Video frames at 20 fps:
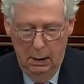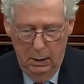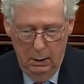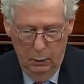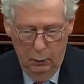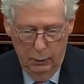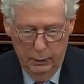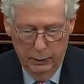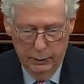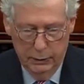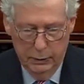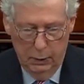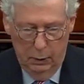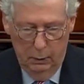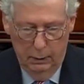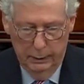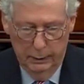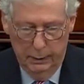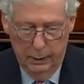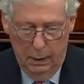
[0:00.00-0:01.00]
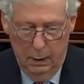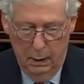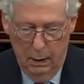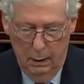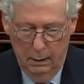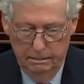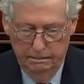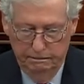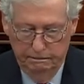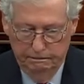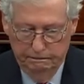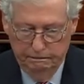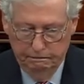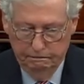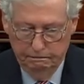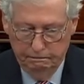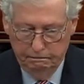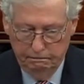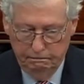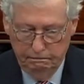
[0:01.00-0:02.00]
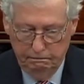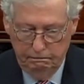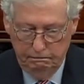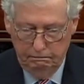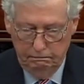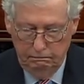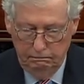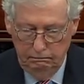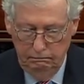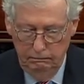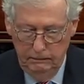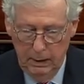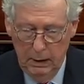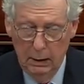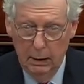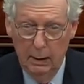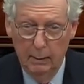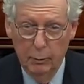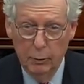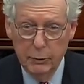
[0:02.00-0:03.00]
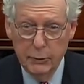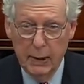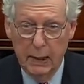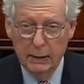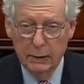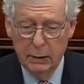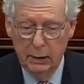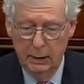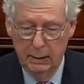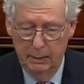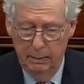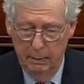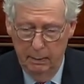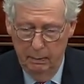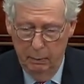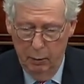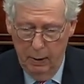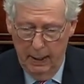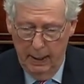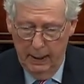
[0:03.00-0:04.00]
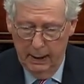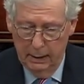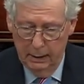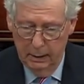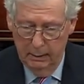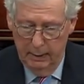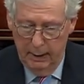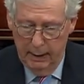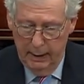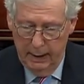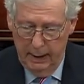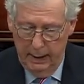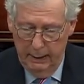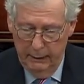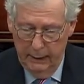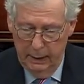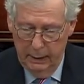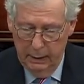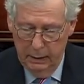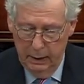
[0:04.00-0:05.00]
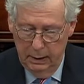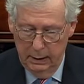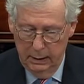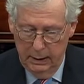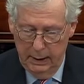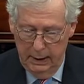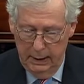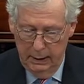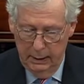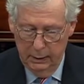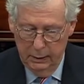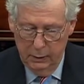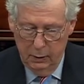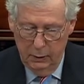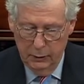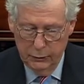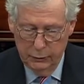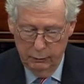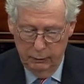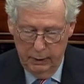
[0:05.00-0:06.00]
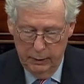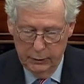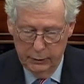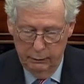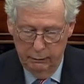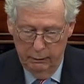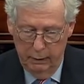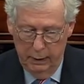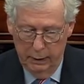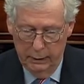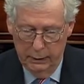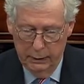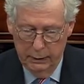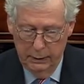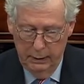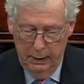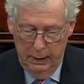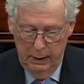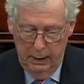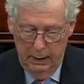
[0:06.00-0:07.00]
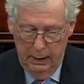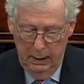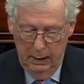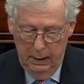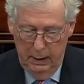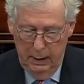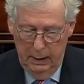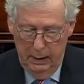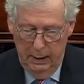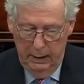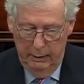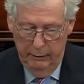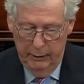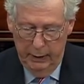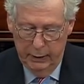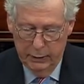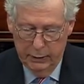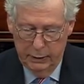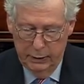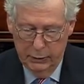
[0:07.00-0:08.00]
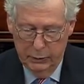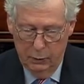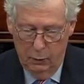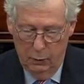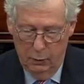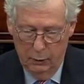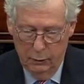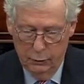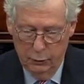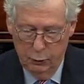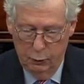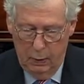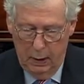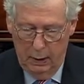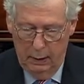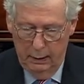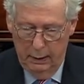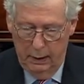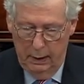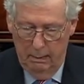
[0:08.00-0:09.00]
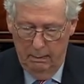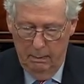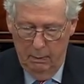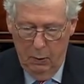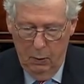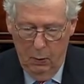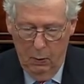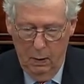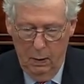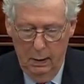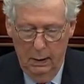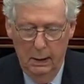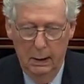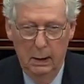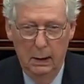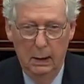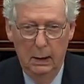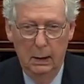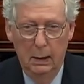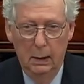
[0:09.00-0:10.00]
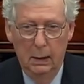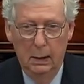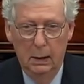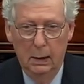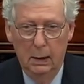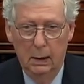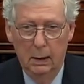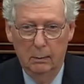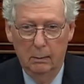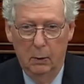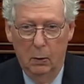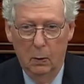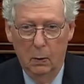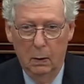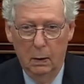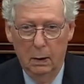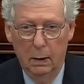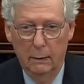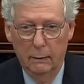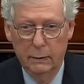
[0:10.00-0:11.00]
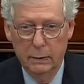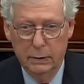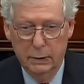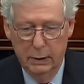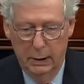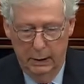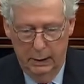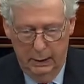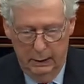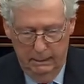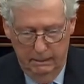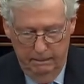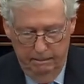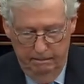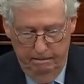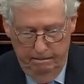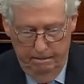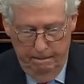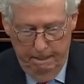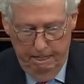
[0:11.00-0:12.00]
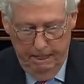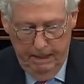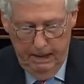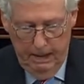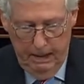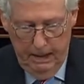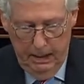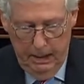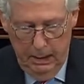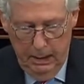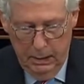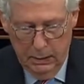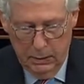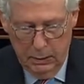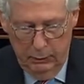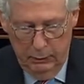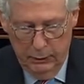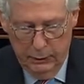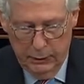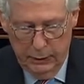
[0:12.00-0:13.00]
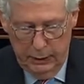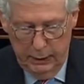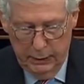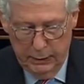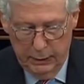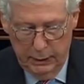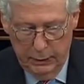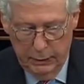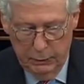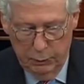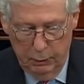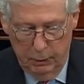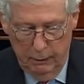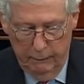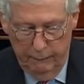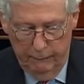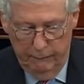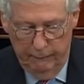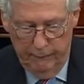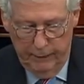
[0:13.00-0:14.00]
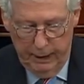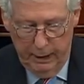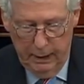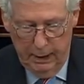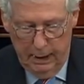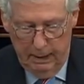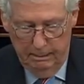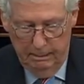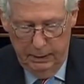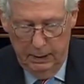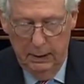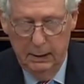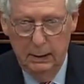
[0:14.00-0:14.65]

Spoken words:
with a stolen car. Liberals actually bragged about how they'd cut down incarceration rates, even as disorder swallowed up more and more of the city. So the citizens were fed up